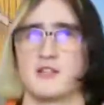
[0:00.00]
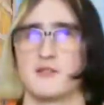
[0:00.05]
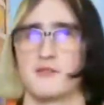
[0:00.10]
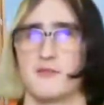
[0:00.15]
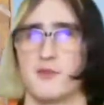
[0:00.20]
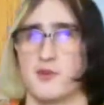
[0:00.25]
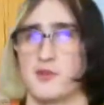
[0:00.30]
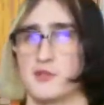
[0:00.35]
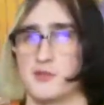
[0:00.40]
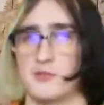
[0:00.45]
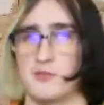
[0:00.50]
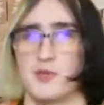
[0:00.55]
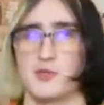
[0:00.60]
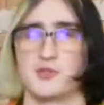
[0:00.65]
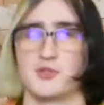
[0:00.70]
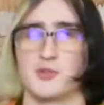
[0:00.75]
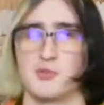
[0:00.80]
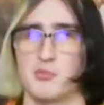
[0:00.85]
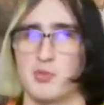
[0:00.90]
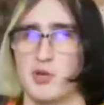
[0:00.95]
it for its
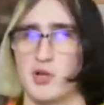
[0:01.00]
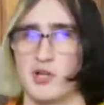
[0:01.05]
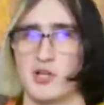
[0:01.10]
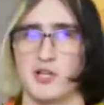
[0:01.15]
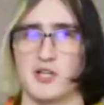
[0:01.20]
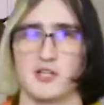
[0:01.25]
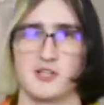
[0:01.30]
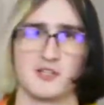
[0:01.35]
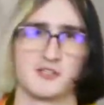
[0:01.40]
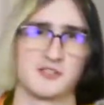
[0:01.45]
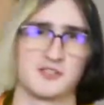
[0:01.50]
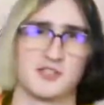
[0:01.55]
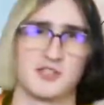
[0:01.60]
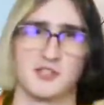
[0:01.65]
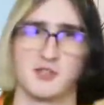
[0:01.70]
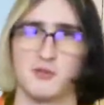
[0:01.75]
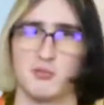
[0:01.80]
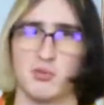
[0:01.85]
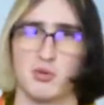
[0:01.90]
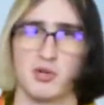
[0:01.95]
multiplayer,
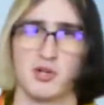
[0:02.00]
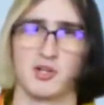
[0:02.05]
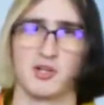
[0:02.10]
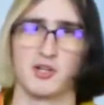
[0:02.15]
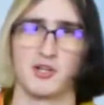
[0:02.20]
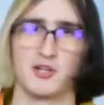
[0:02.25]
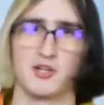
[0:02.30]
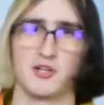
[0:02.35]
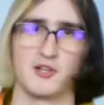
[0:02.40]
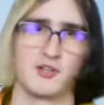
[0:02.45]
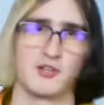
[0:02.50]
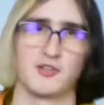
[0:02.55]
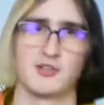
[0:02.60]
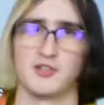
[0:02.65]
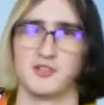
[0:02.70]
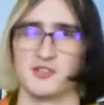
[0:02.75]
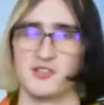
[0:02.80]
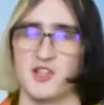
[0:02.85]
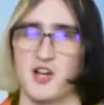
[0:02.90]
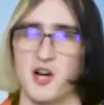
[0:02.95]
single player,
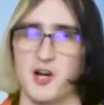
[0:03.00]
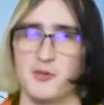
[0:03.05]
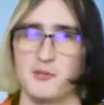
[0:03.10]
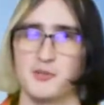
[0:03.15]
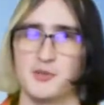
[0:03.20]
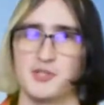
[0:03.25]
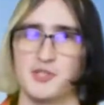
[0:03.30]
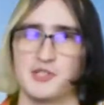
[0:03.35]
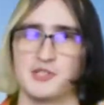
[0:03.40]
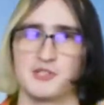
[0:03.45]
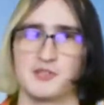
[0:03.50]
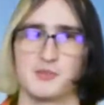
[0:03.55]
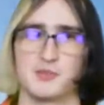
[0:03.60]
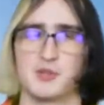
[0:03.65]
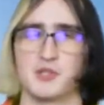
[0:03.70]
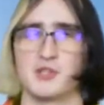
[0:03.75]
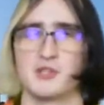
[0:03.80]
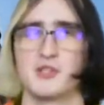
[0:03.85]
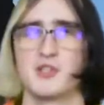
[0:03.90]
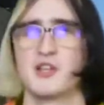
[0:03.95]
the zombies,
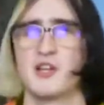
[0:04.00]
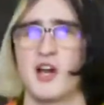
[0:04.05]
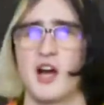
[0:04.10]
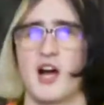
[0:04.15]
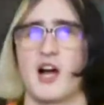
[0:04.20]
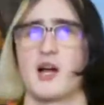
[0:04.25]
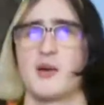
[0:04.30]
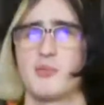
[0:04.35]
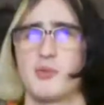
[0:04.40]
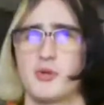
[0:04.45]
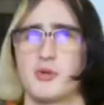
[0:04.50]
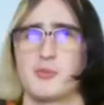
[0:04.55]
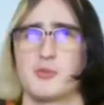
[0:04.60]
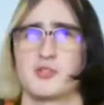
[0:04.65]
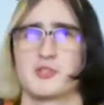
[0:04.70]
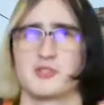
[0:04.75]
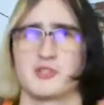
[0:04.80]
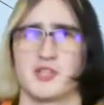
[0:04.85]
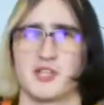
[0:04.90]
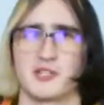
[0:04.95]
but I pretty
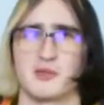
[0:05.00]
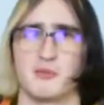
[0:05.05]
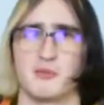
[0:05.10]
much liked